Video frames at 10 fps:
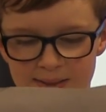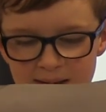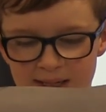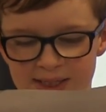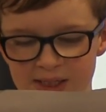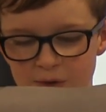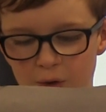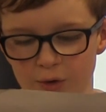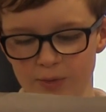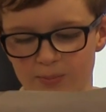That is
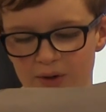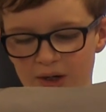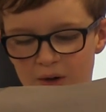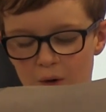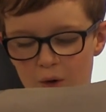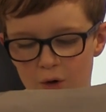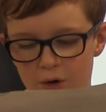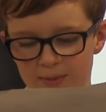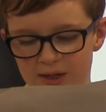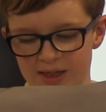called a bladder
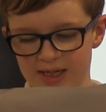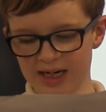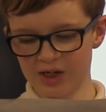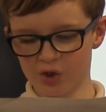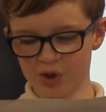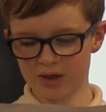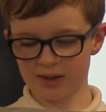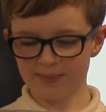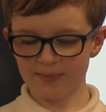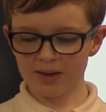
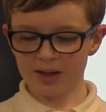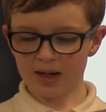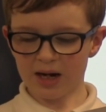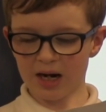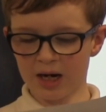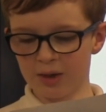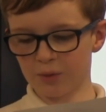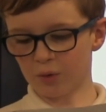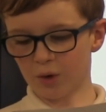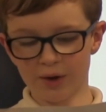augmentation. I
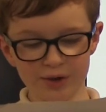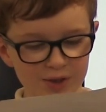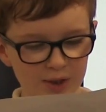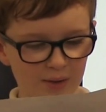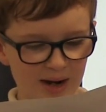will also